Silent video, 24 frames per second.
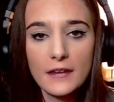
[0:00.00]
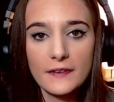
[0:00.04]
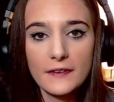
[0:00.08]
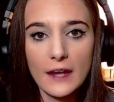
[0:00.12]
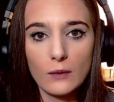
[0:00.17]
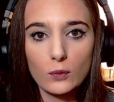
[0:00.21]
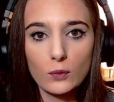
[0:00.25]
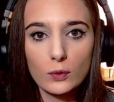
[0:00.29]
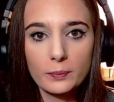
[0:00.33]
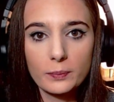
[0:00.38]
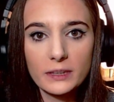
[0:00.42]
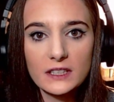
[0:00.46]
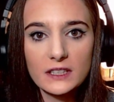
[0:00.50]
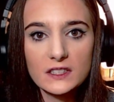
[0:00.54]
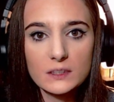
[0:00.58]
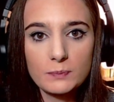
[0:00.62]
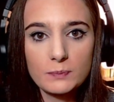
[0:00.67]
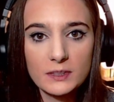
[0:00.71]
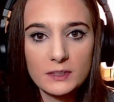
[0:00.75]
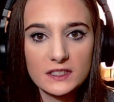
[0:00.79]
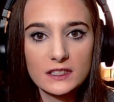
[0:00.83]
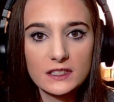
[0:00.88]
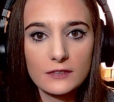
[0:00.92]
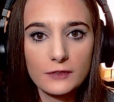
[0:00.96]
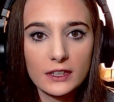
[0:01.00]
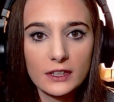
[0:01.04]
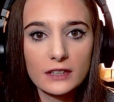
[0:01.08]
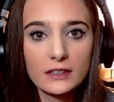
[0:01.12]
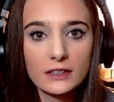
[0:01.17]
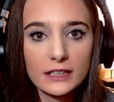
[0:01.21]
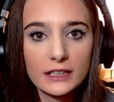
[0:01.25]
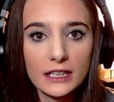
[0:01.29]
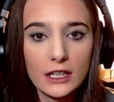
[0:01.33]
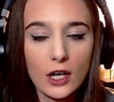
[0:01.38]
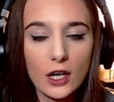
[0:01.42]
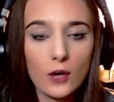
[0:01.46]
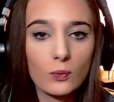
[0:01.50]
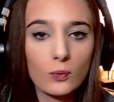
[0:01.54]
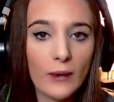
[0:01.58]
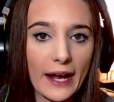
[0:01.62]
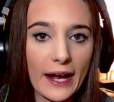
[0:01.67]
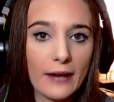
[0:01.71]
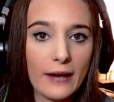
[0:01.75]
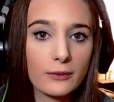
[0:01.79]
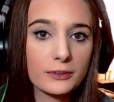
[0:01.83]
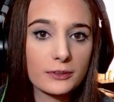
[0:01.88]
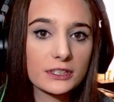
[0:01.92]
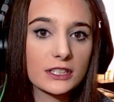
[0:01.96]
that will be specifically
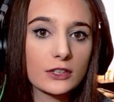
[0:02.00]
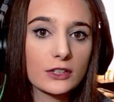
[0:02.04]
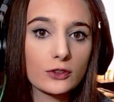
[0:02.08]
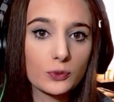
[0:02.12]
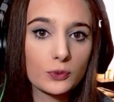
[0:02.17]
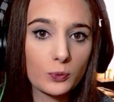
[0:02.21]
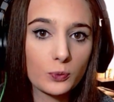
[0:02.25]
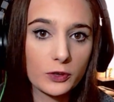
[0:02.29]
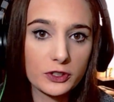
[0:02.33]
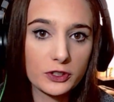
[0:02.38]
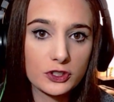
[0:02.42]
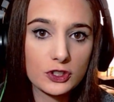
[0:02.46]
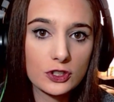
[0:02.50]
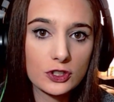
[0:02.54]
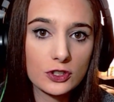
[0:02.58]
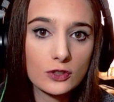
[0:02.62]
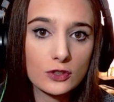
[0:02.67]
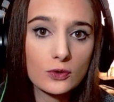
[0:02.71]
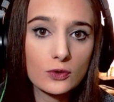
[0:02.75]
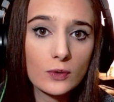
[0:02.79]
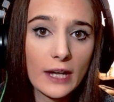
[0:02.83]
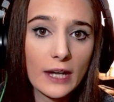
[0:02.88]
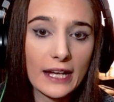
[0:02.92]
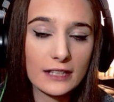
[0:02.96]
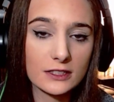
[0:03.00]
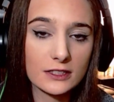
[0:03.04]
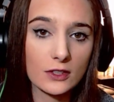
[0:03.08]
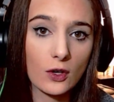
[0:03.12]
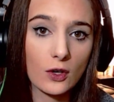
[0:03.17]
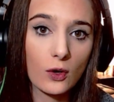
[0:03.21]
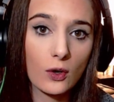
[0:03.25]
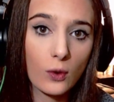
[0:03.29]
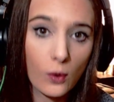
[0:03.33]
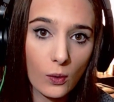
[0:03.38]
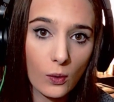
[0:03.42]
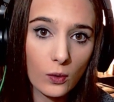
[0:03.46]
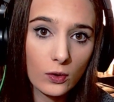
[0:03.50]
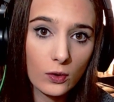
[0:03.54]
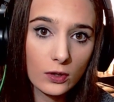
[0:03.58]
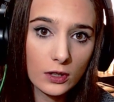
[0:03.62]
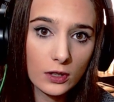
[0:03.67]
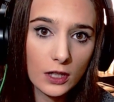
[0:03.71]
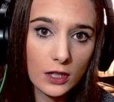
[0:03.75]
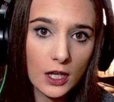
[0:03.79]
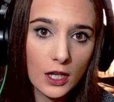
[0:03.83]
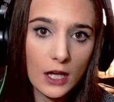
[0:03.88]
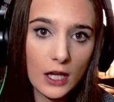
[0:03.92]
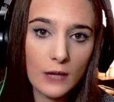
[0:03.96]
around Guild Wars 2 as a
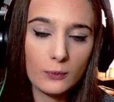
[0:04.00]
whole,